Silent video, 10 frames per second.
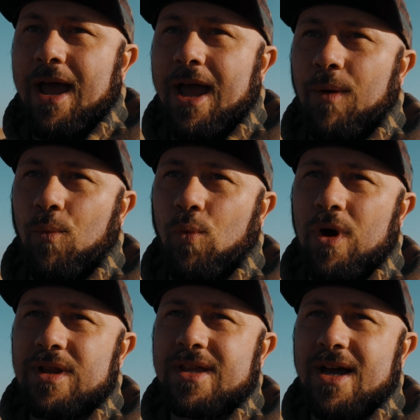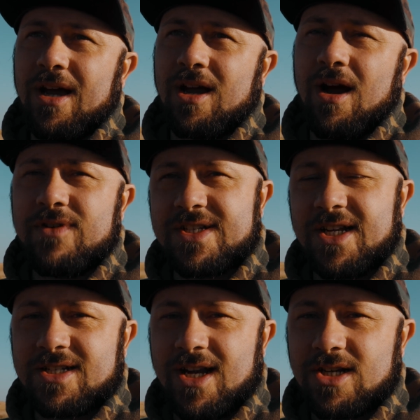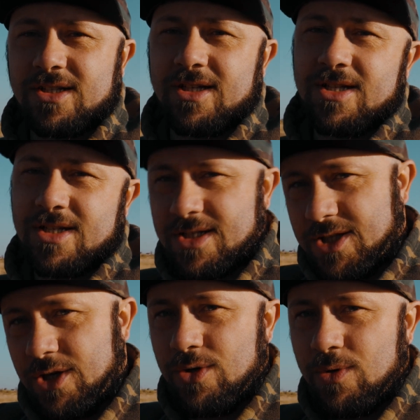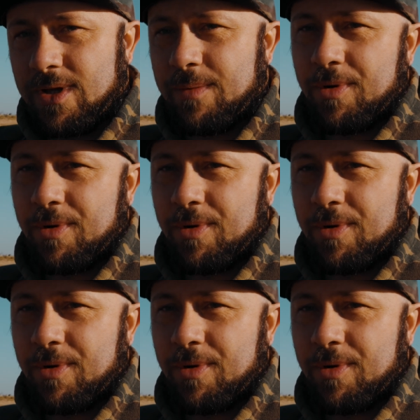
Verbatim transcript: and what that conversation actually is, is you and the